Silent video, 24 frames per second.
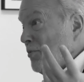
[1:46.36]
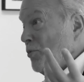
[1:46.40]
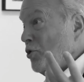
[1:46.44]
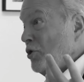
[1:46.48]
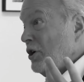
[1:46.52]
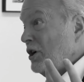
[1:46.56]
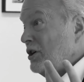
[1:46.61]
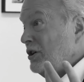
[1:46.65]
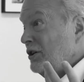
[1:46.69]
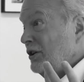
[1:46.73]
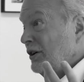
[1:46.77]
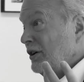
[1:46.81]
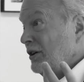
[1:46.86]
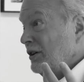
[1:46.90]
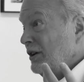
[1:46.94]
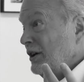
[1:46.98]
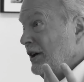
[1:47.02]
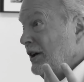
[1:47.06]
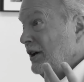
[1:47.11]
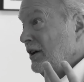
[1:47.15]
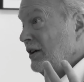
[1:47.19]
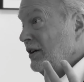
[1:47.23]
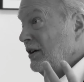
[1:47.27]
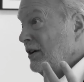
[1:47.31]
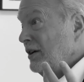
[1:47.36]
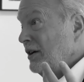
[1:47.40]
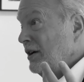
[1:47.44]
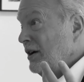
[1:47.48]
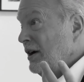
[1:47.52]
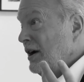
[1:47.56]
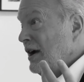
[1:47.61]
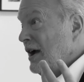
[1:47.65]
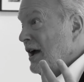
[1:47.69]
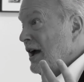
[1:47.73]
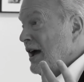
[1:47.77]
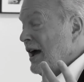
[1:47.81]
more clearly,
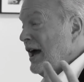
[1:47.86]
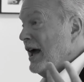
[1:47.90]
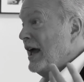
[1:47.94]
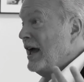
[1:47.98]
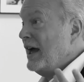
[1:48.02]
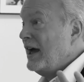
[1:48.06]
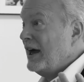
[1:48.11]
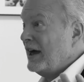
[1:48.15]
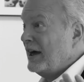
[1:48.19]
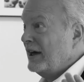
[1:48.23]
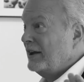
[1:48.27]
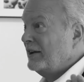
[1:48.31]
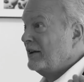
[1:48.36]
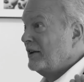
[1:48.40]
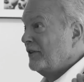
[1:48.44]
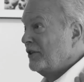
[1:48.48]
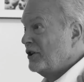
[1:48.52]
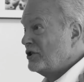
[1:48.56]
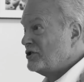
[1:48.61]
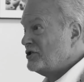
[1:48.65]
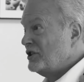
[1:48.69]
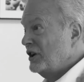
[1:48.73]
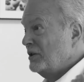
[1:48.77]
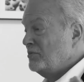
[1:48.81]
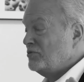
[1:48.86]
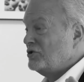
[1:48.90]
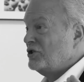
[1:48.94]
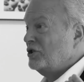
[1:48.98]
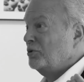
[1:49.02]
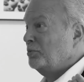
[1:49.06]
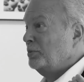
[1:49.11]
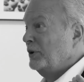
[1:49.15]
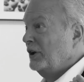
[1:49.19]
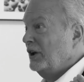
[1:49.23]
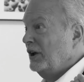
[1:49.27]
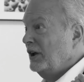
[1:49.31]
and there seems
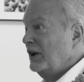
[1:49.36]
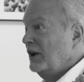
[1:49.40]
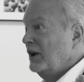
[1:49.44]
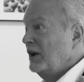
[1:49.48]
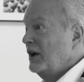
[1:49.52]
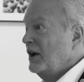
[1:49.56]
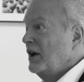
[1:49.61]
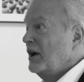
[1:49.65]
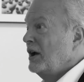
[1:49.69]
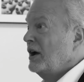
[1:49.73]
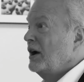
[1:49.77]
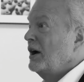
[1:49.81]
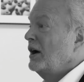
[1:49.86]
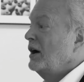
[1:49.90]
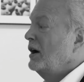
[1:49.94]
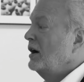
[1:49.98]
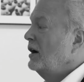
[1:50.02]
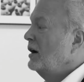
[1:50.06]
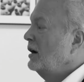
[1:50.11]
to be uh,